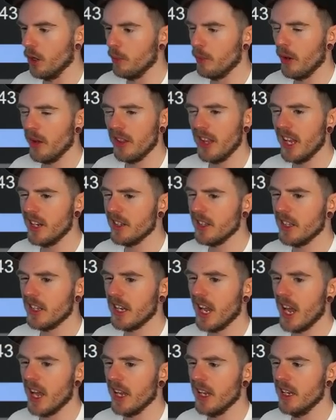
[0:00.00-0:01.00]
But at the end of the
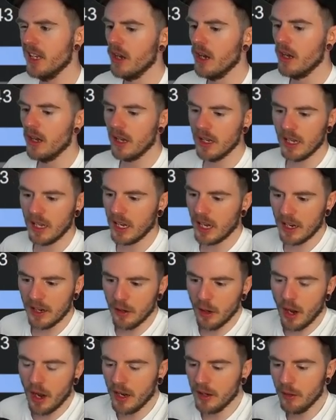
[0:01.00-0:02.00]
day, I don't,
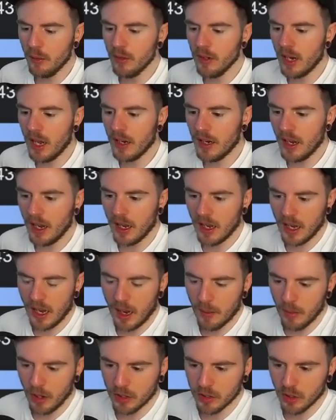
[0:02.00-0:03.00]
I don't, I,
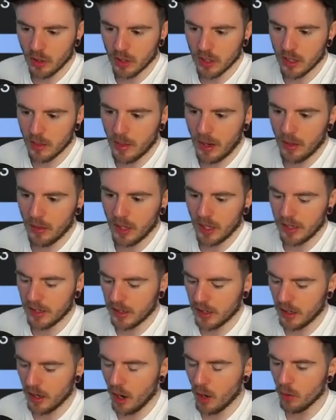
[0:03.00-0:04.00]
am not talking about
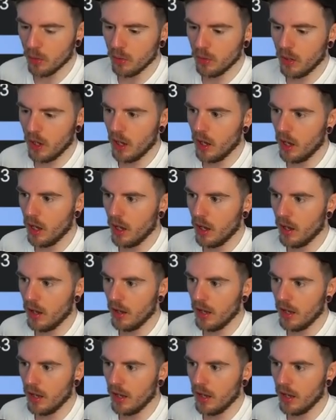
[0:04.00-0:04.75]
like, you know, uh,